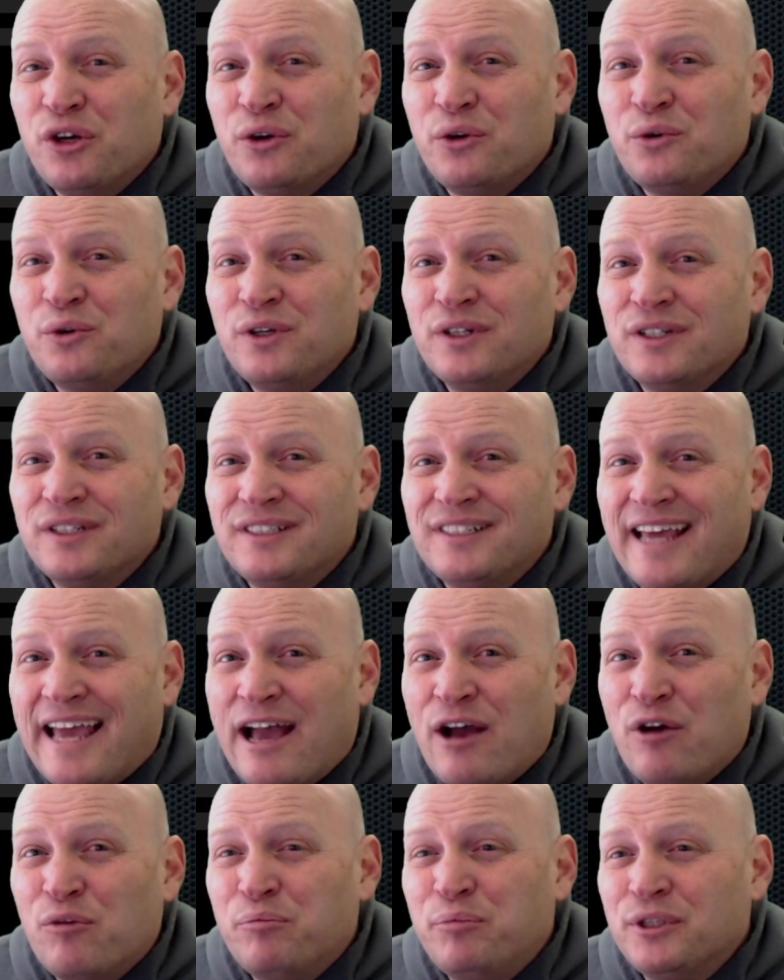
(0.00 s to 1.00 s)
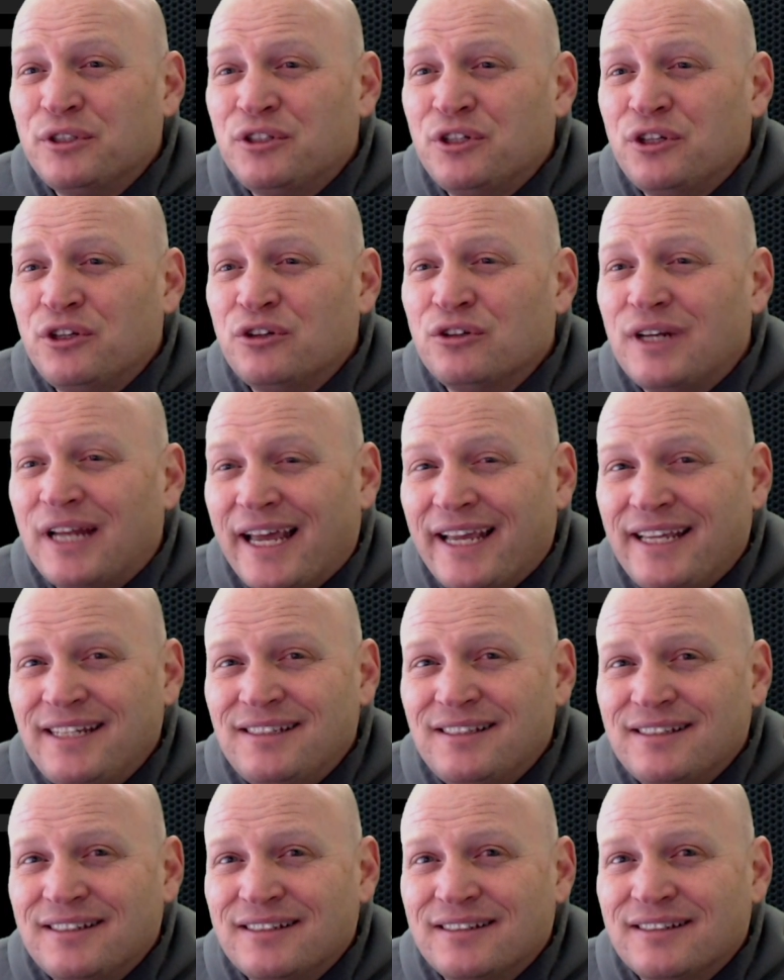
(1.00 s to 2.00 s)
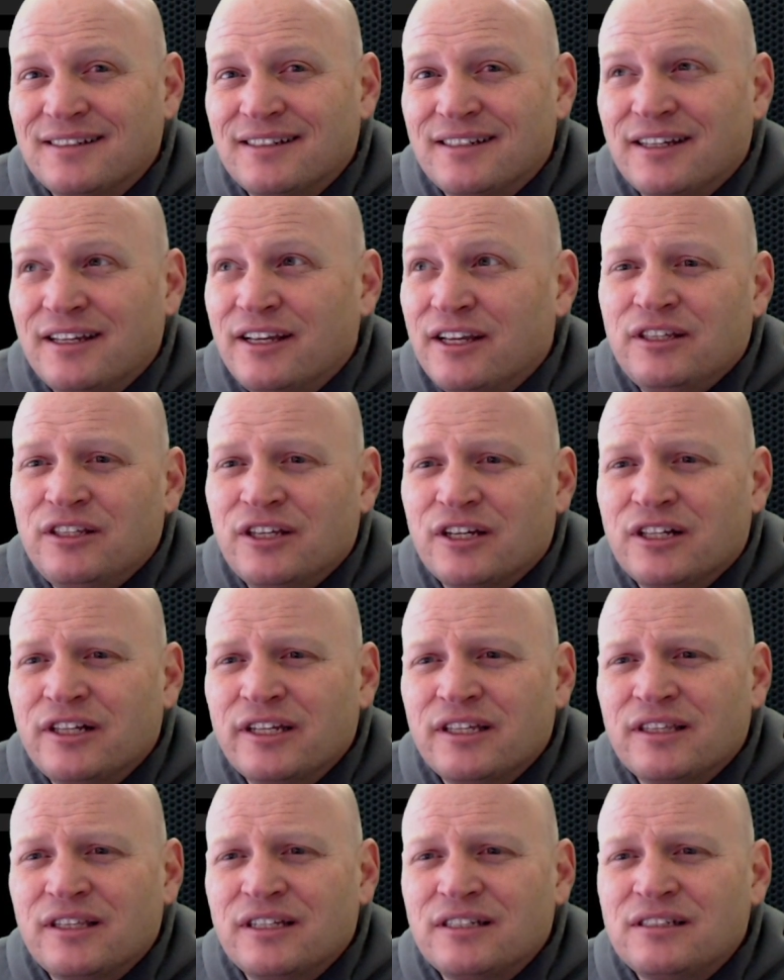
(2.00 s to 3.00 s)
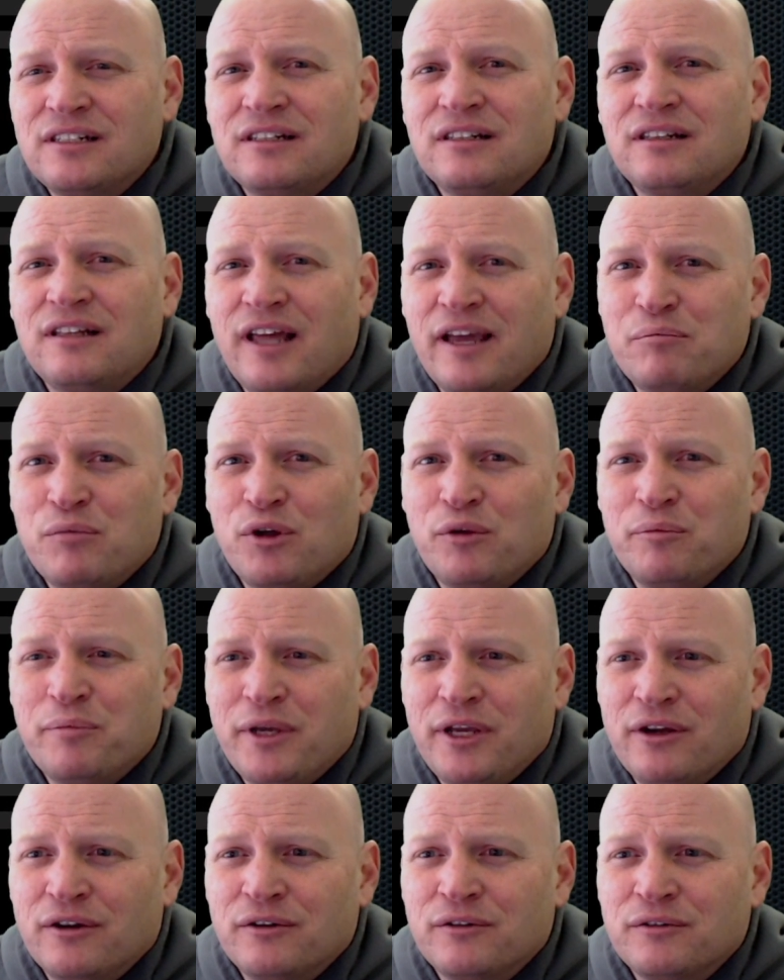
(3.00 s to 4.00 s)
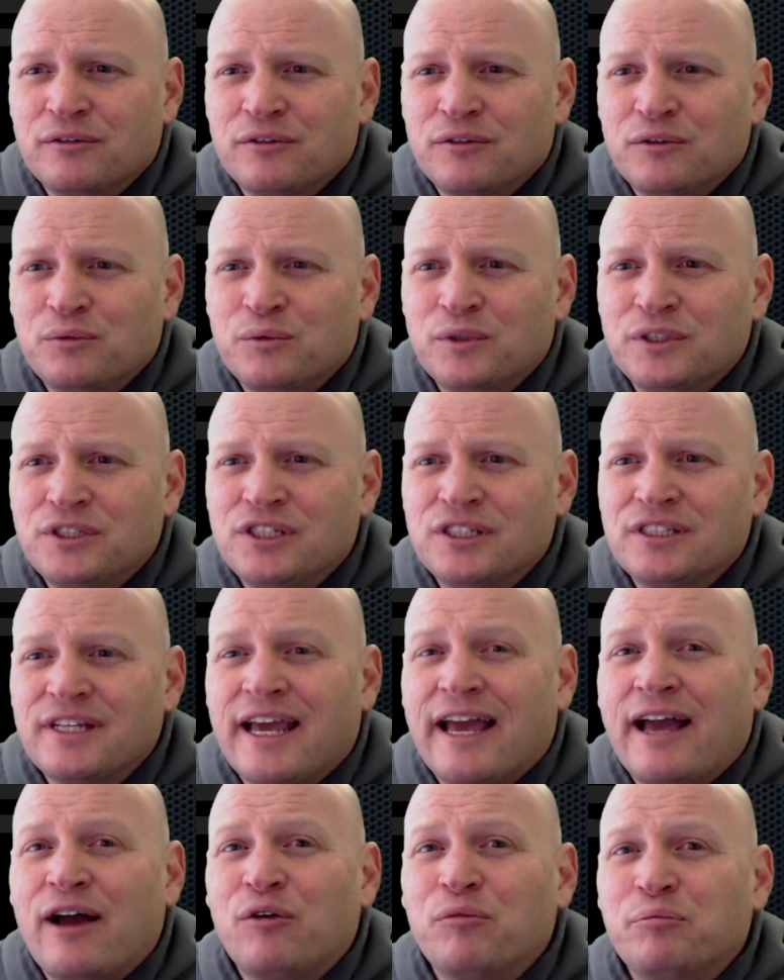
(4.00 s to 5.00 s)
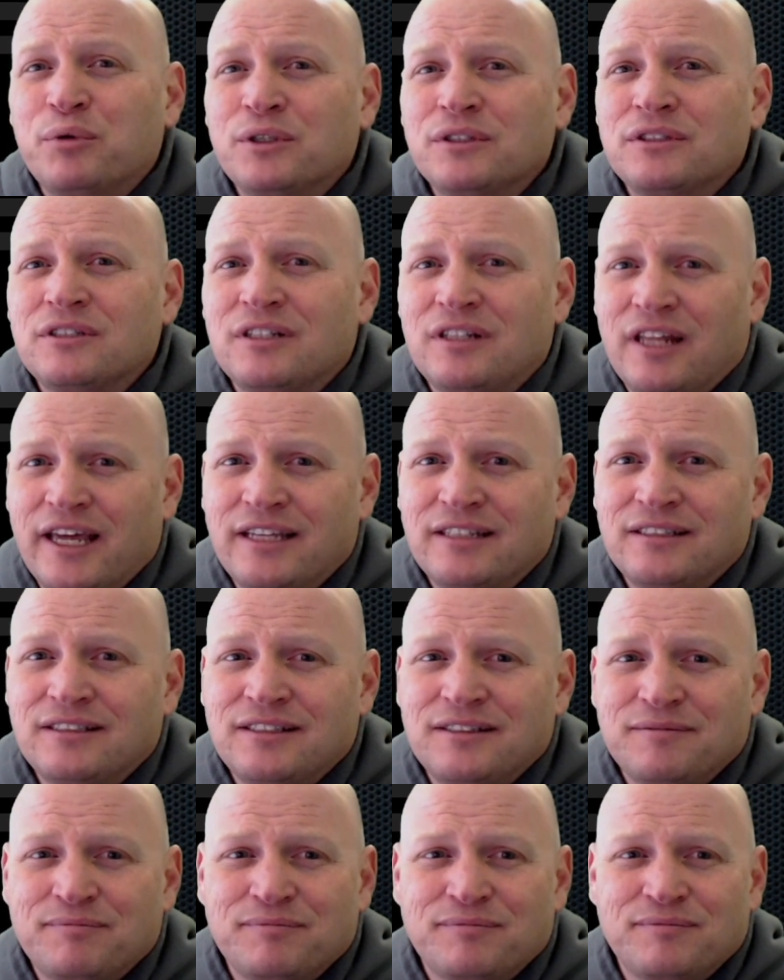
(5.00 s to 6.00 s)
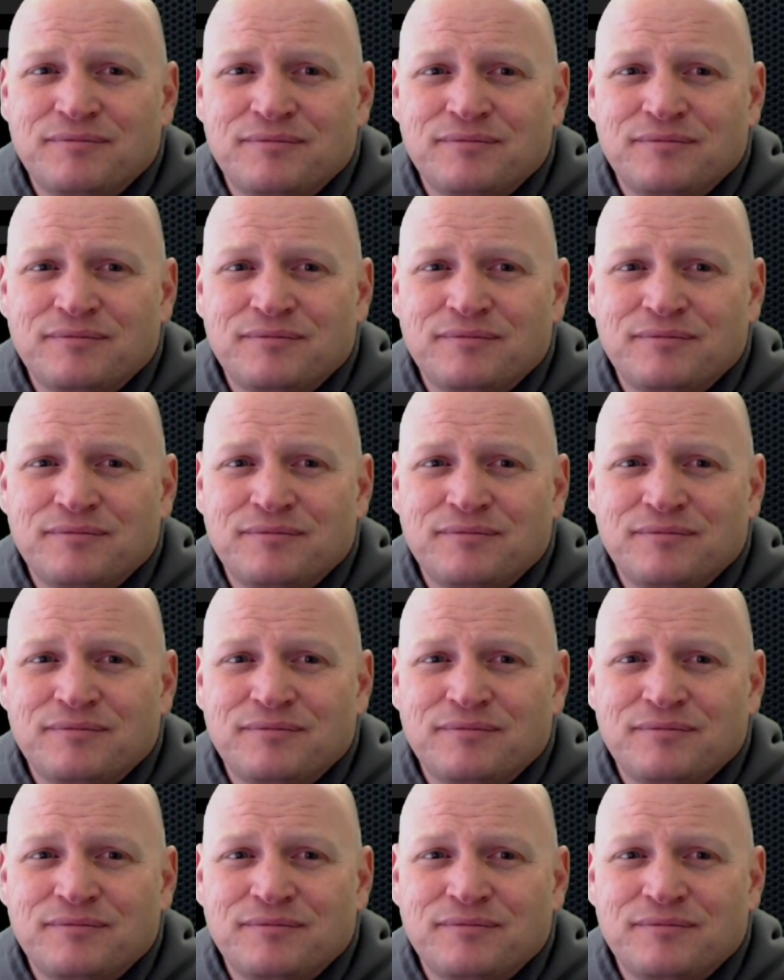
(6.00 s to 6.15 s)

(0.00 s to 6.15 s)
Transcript: show to output to your lights, you click this little light bulb here, which is output to lights.